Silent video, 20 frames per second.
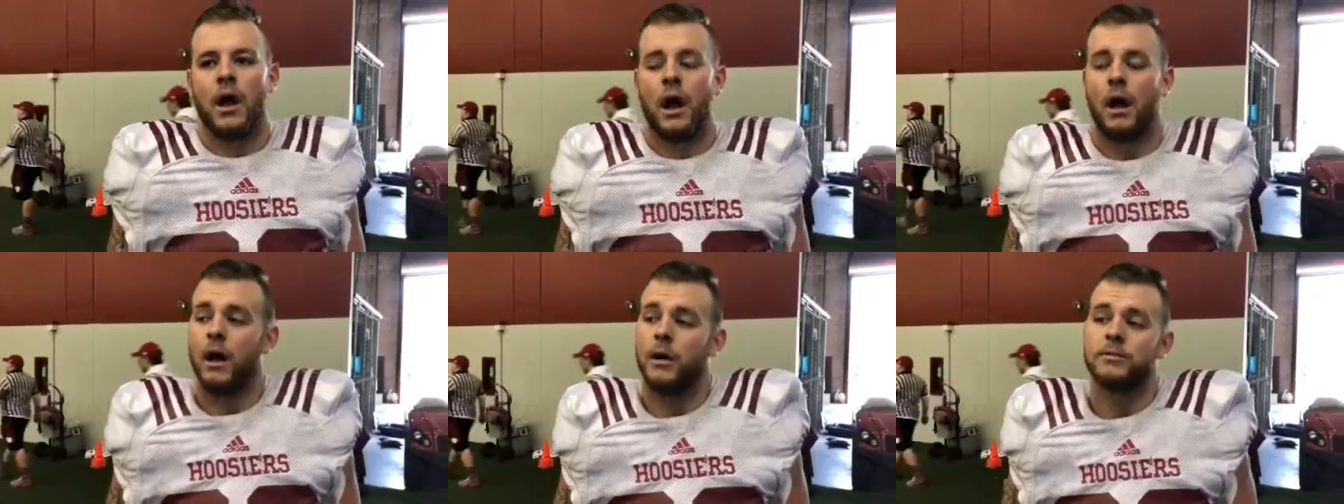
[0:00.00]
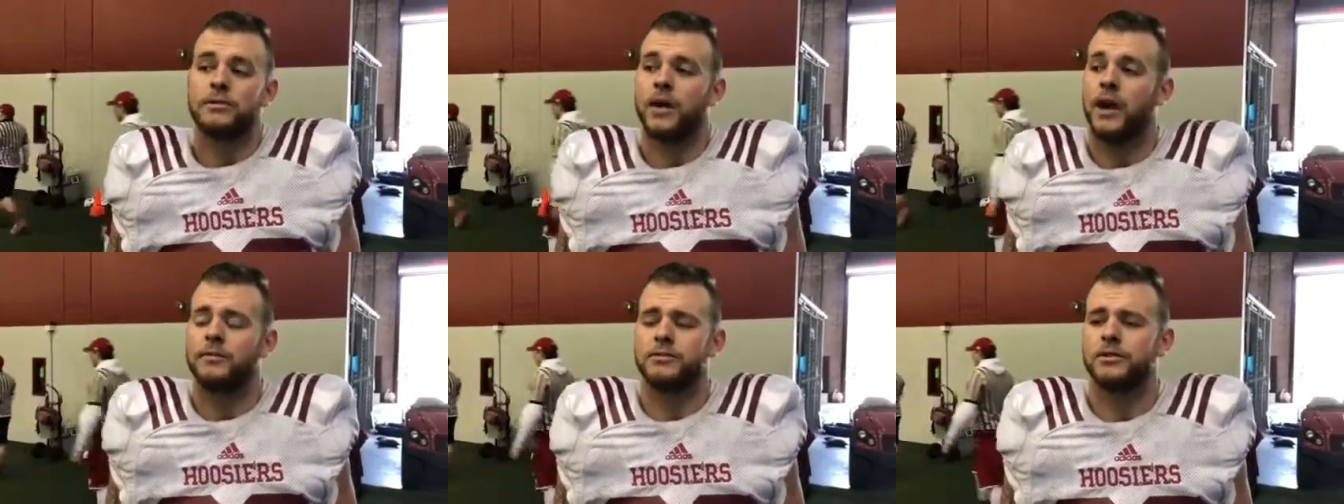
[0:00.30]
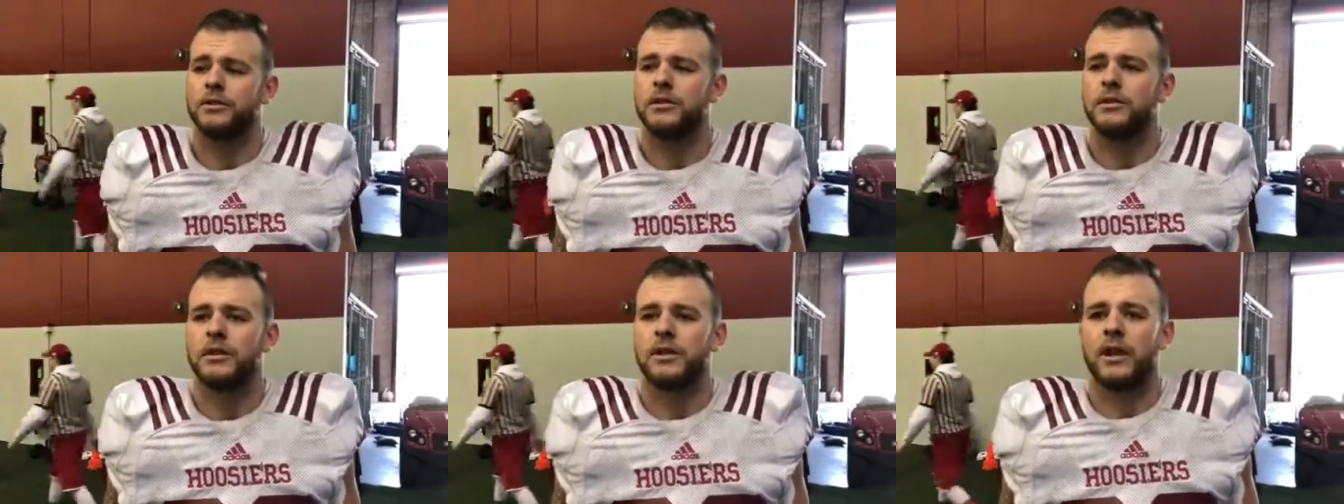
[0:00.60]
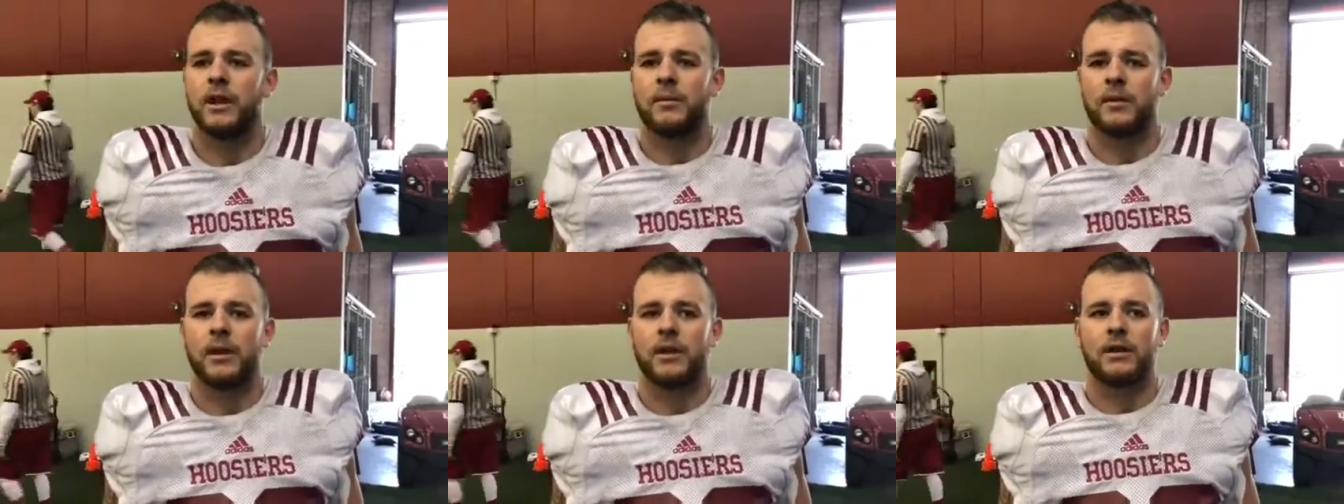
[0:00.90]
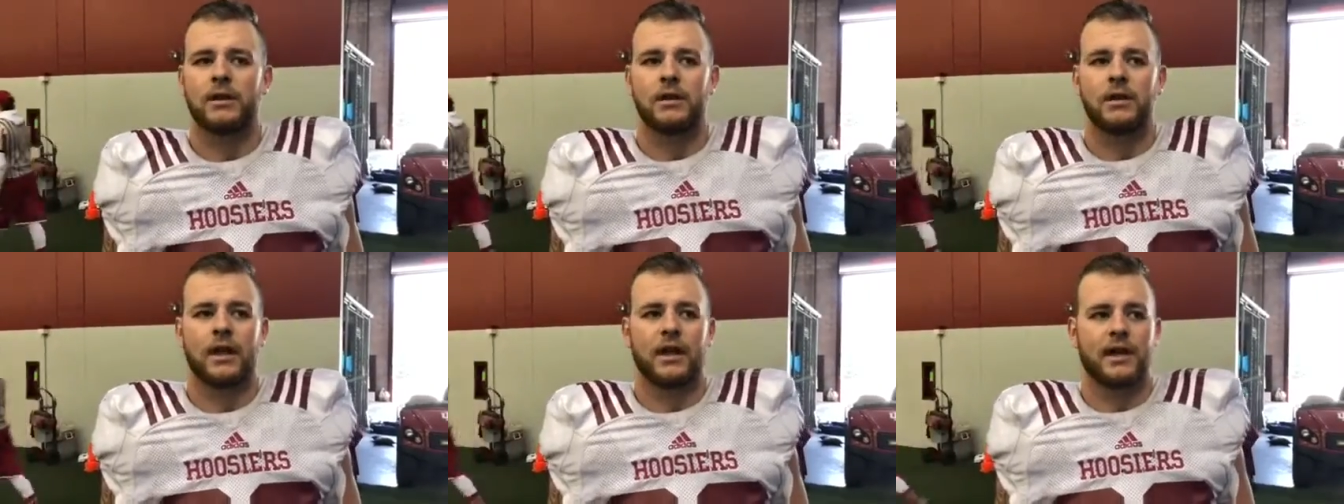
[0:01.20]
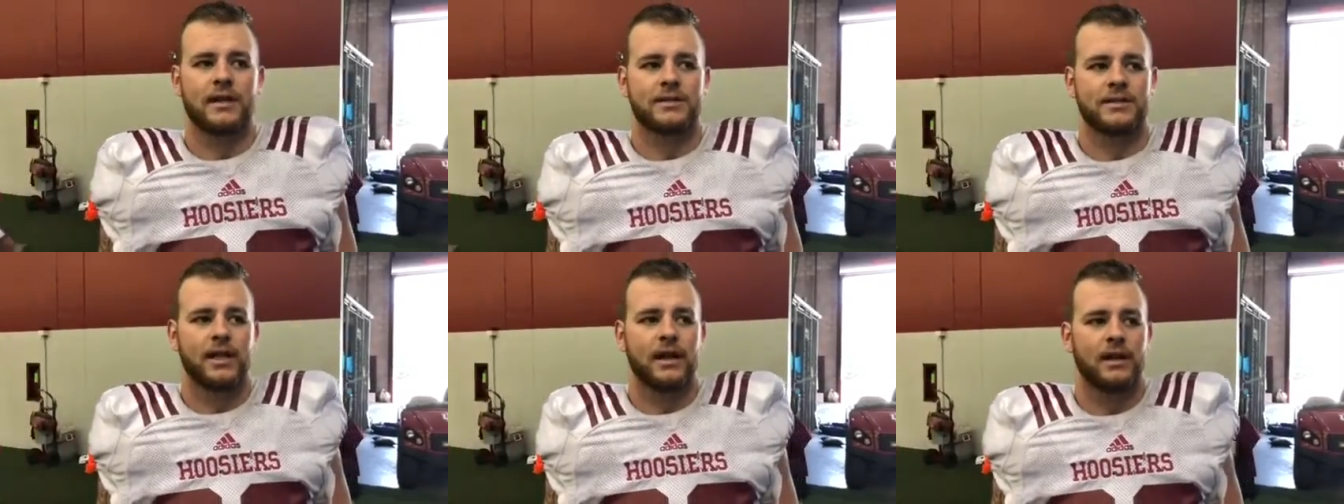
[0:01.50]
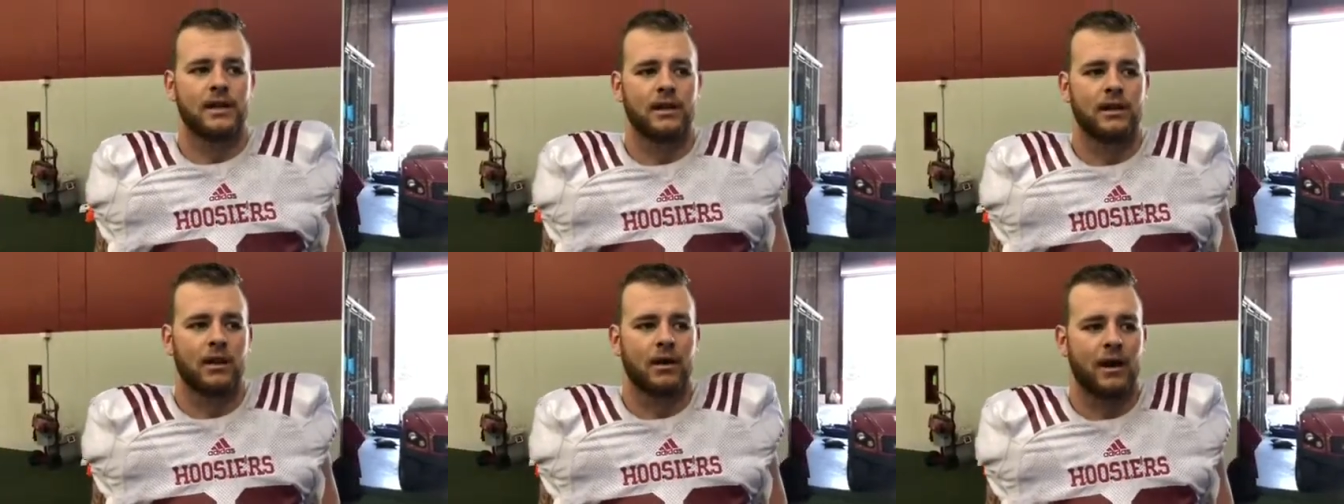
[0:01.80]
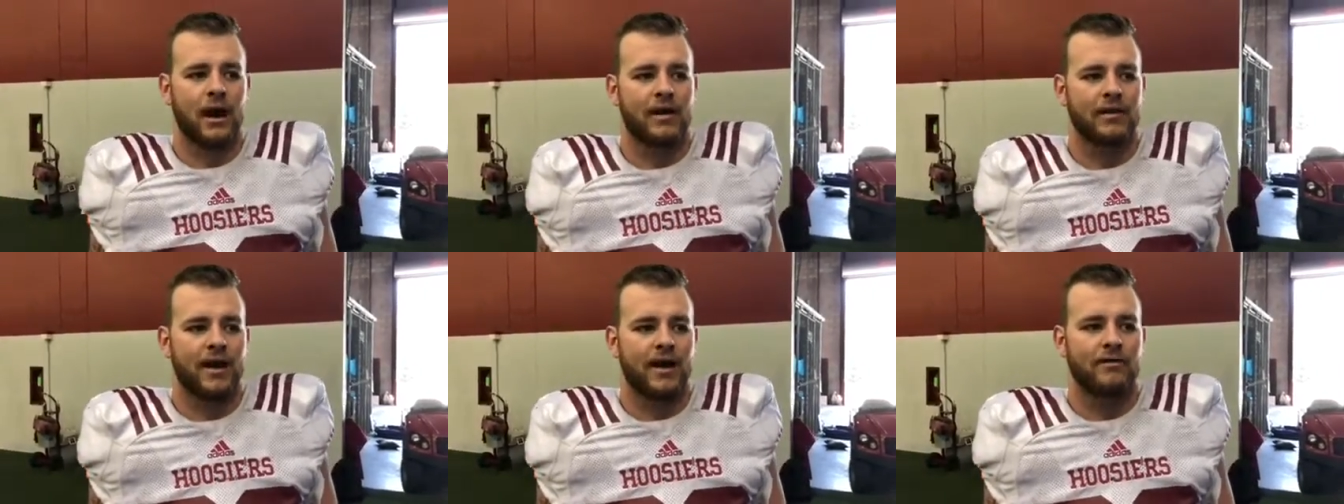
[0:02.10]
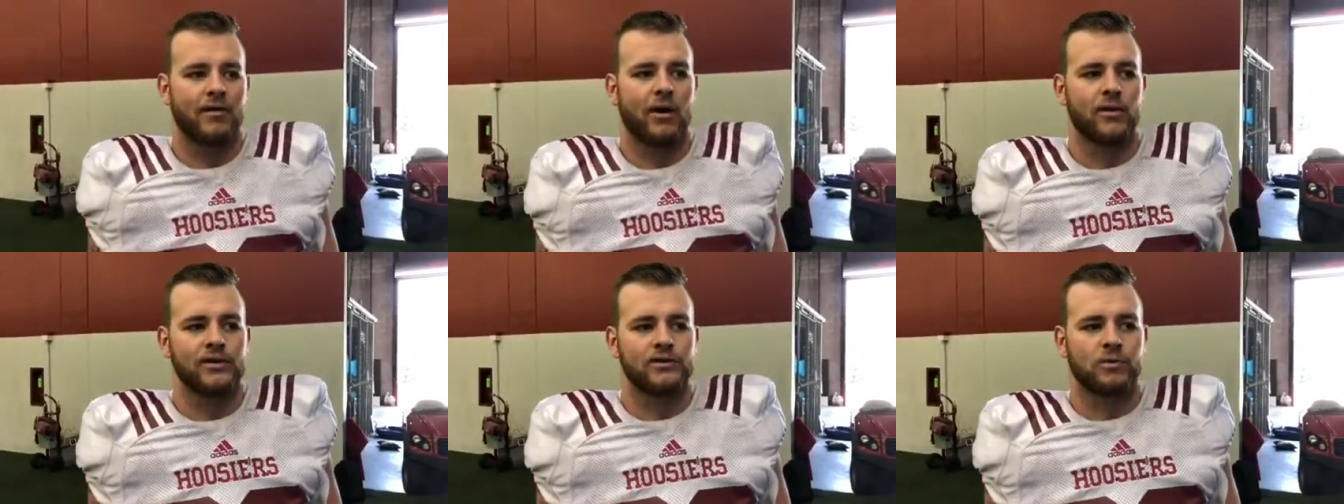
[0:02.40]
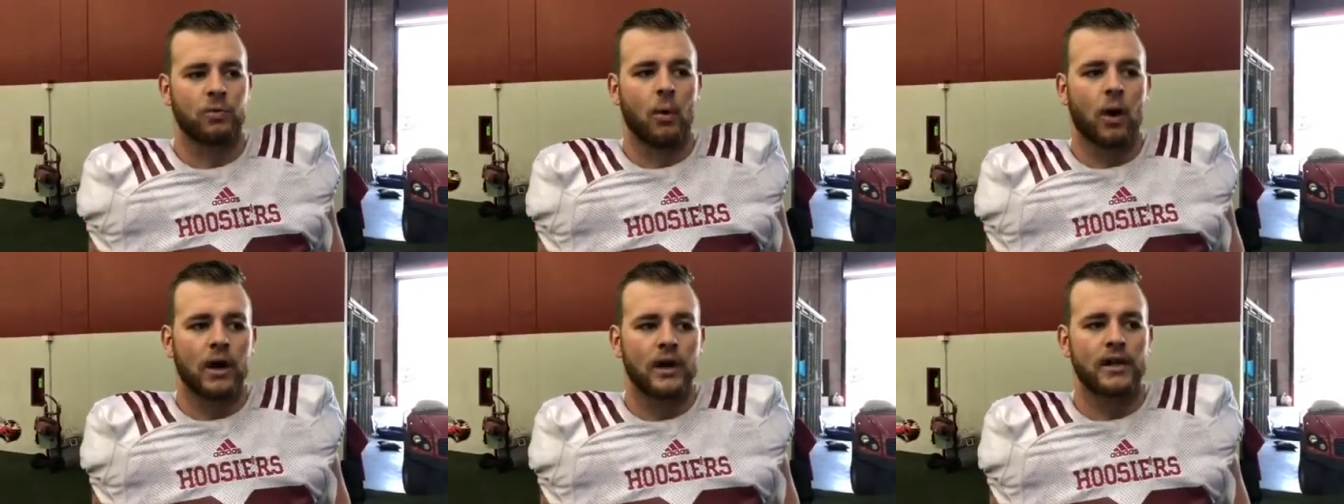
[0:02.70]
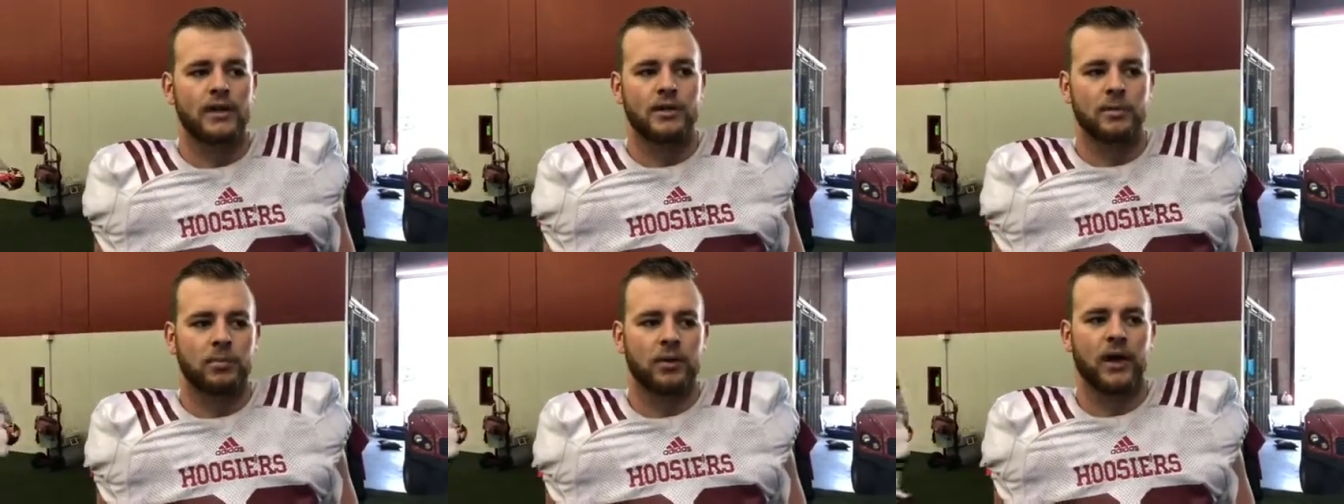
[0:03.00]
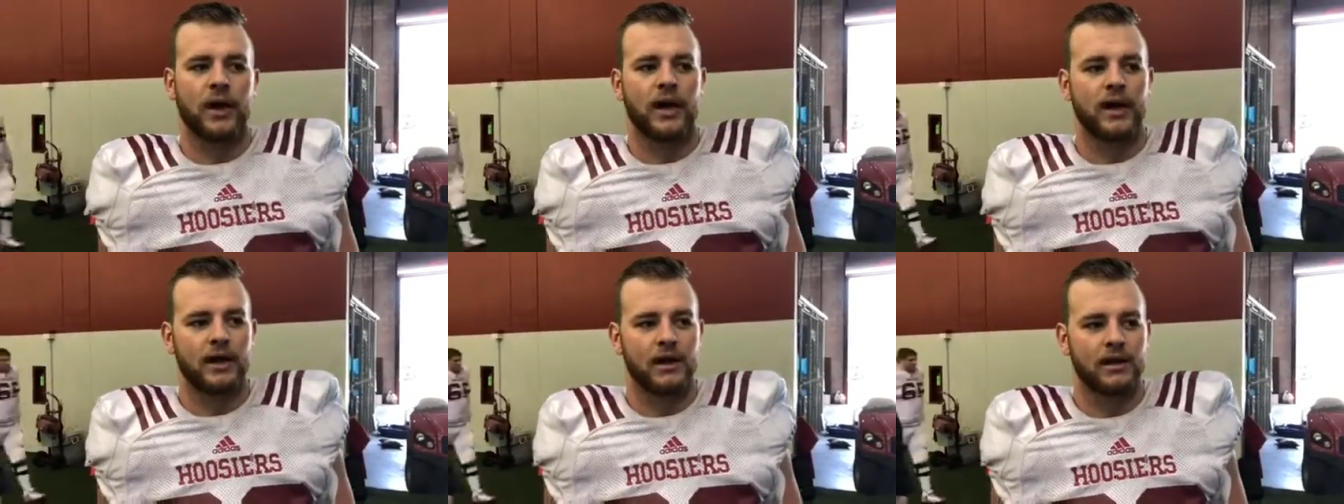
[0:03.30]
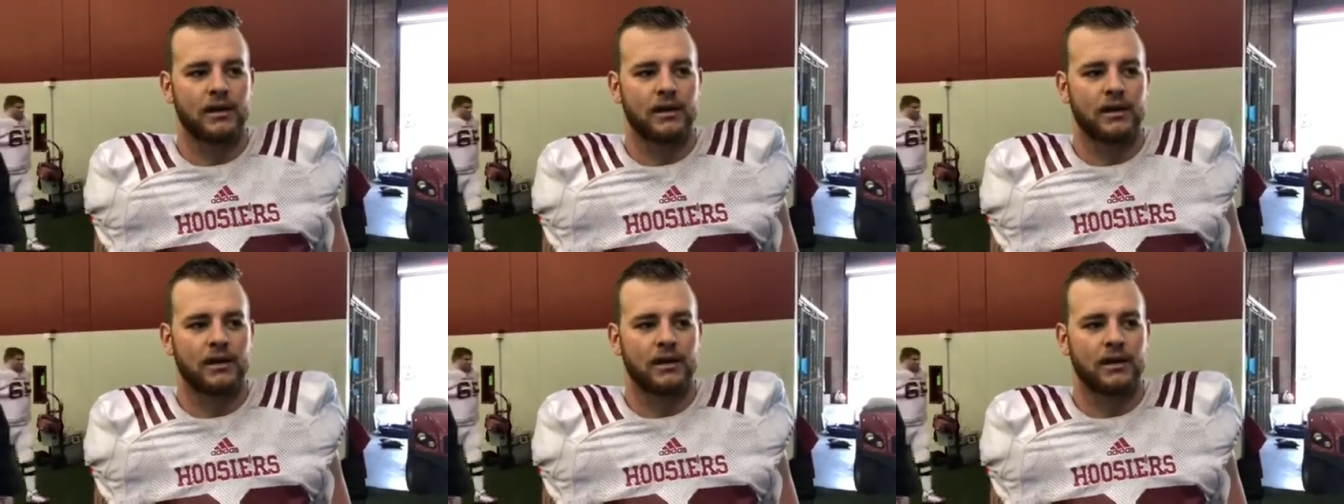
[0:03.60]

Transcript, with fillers: Uh, absolutely. I mean, like I said, you know, I, have always wanted to play,